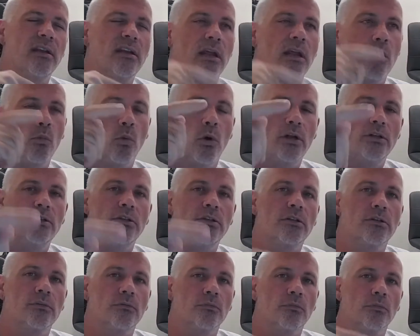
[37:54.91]
I want you
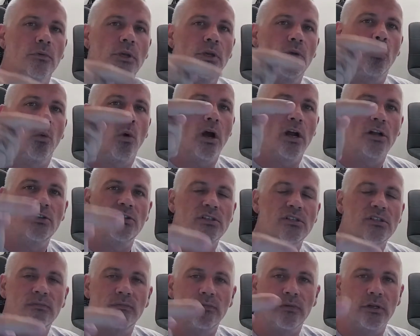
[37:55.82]
to re-watch
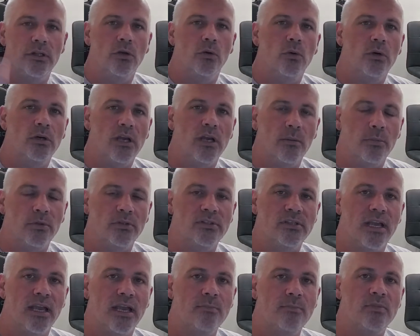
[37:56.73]
this video a couple
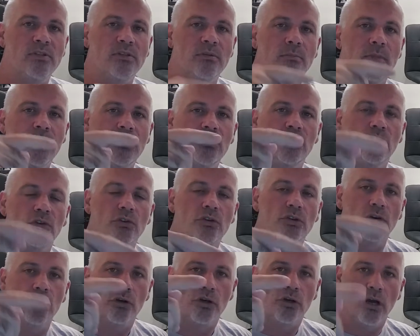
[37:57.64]
times to make sure
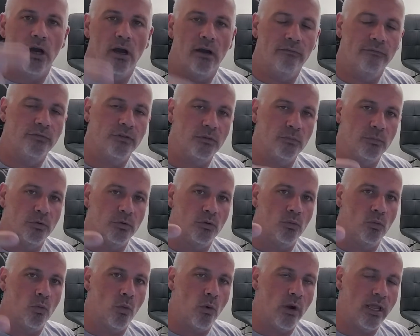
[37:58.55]
you're comfortable
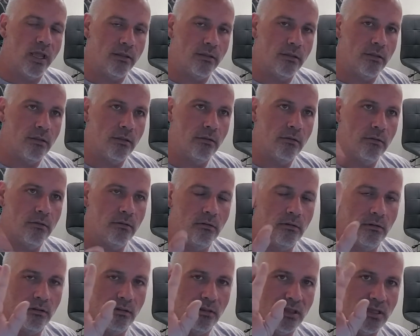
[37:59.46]
with
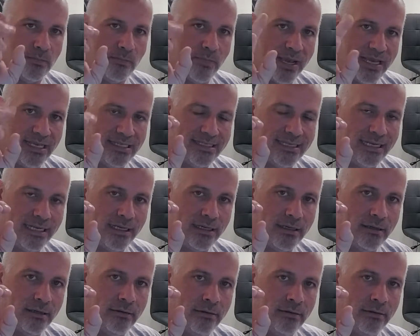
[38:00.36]
the basic